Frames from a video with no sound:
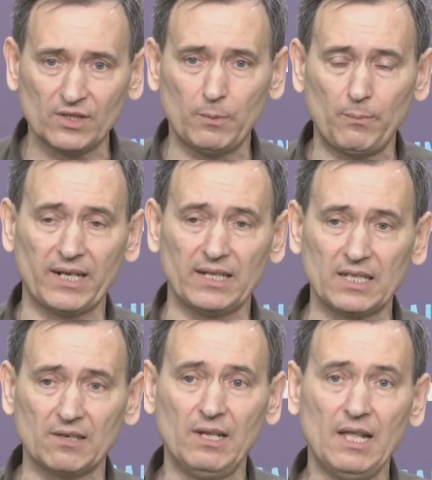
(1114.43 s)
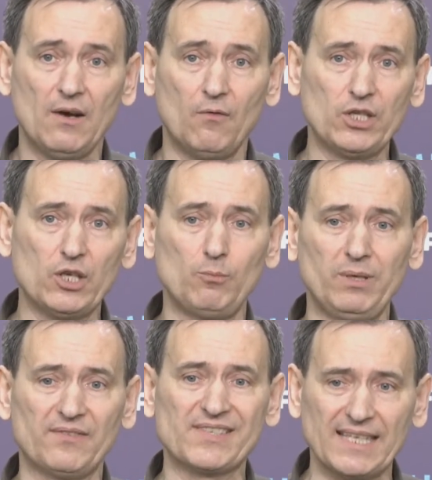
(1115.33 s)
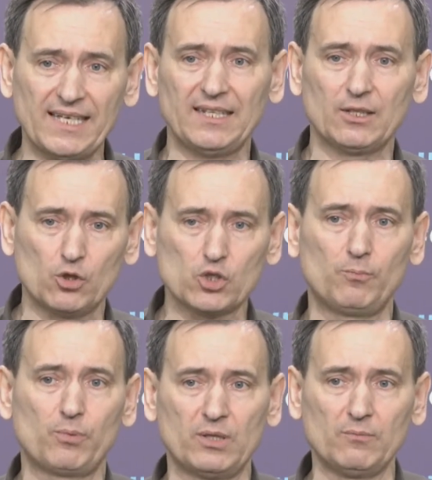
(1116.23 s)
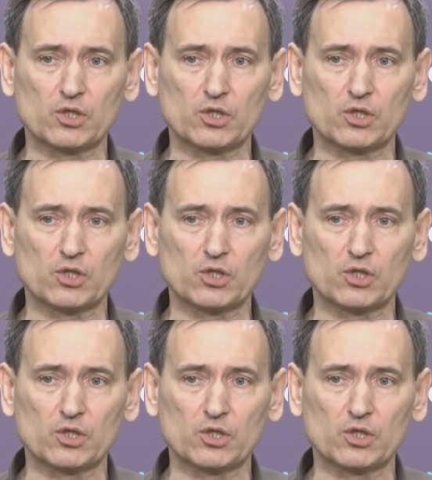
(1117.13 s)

Well, their ideology is not different.